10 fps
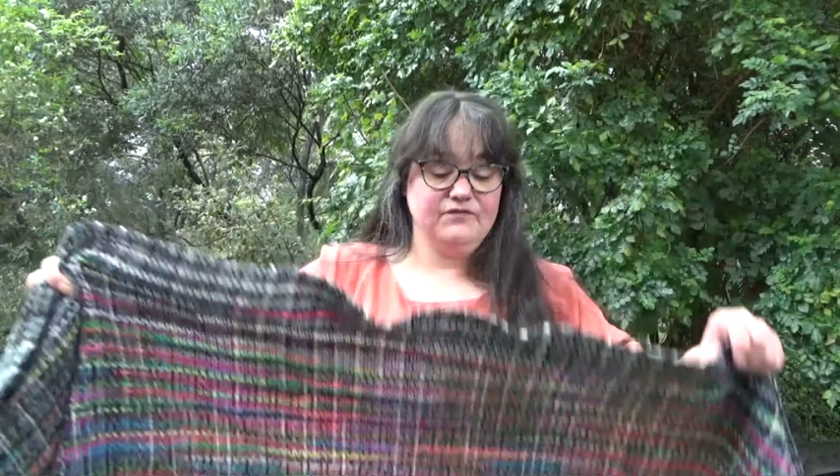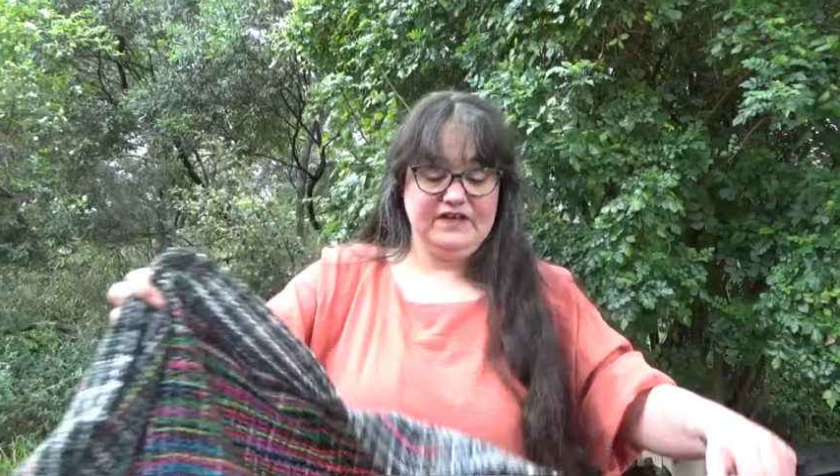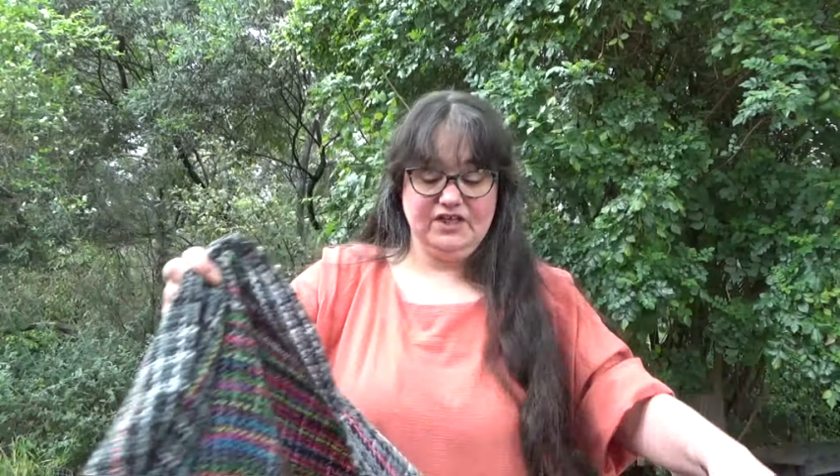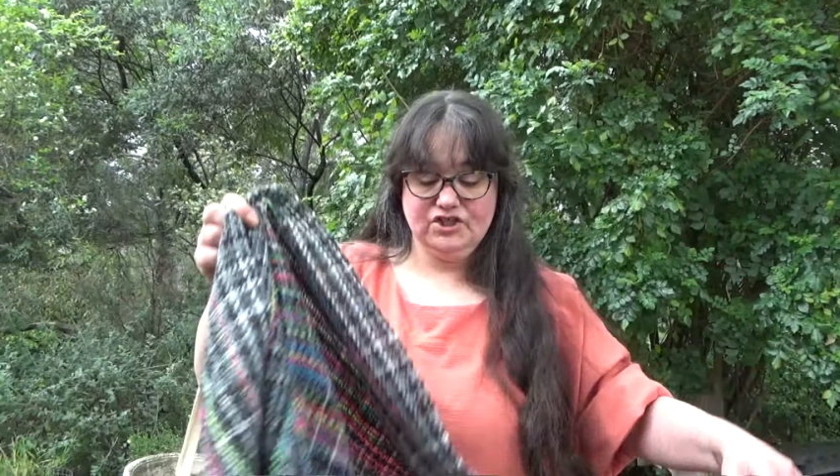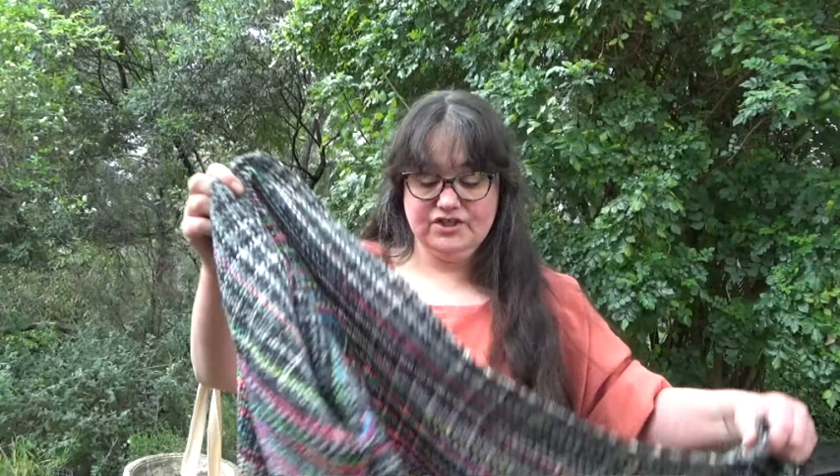
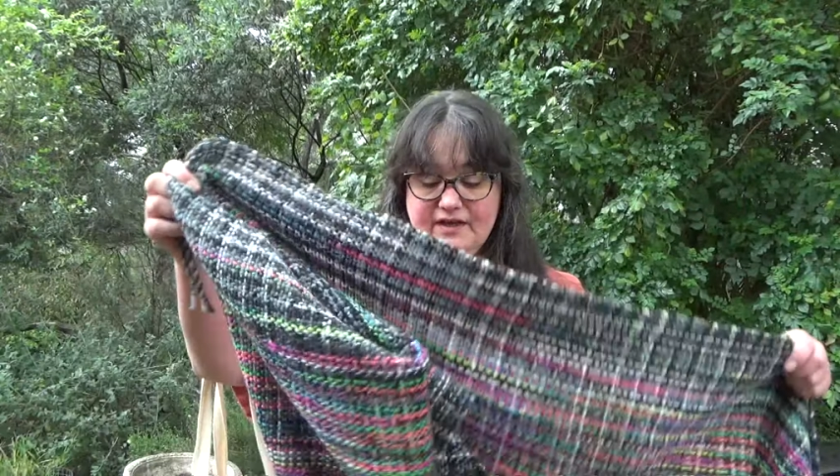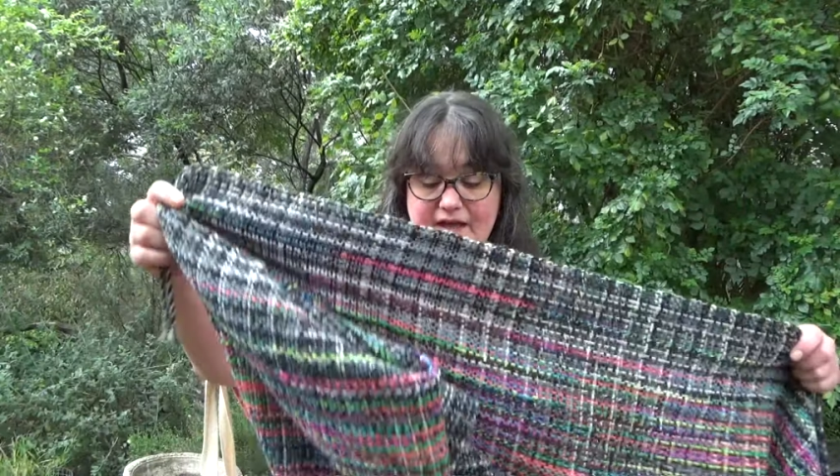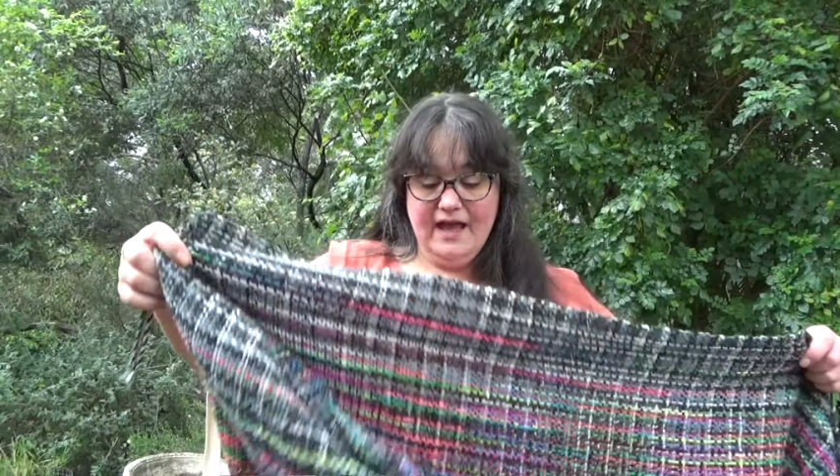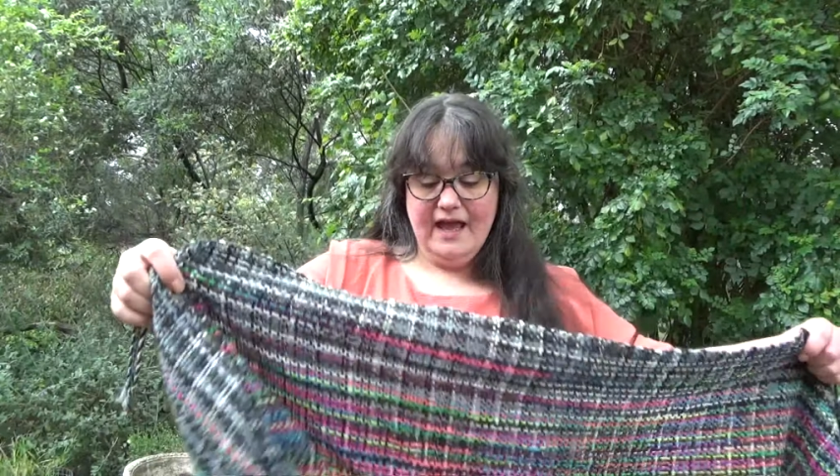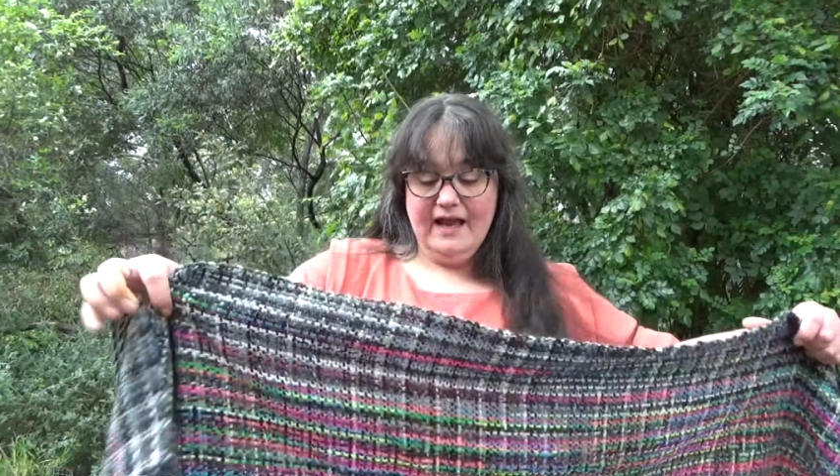finished.
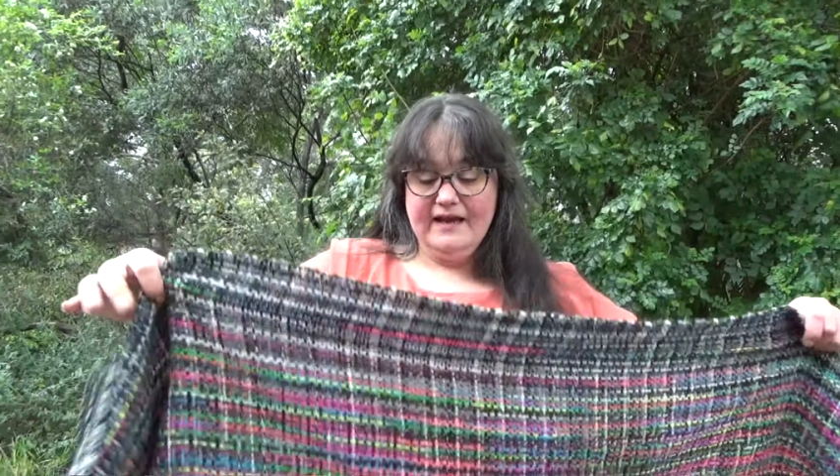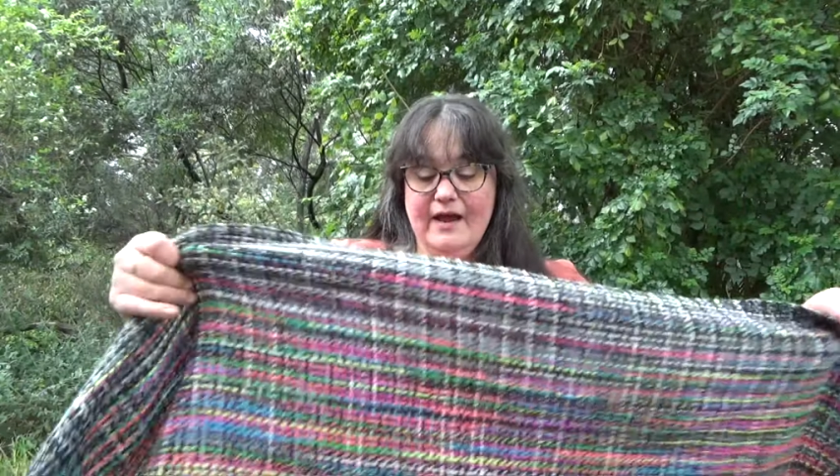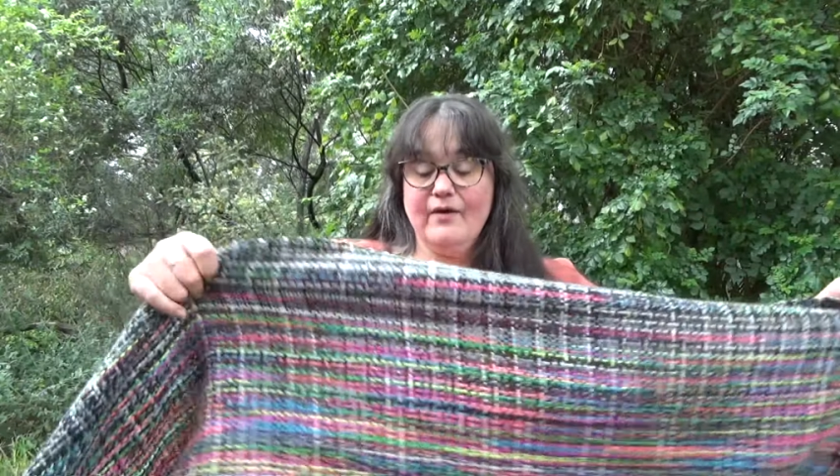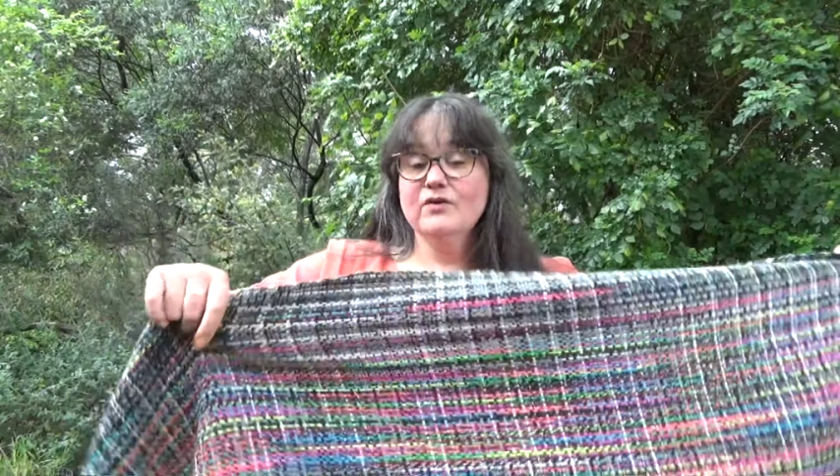Now,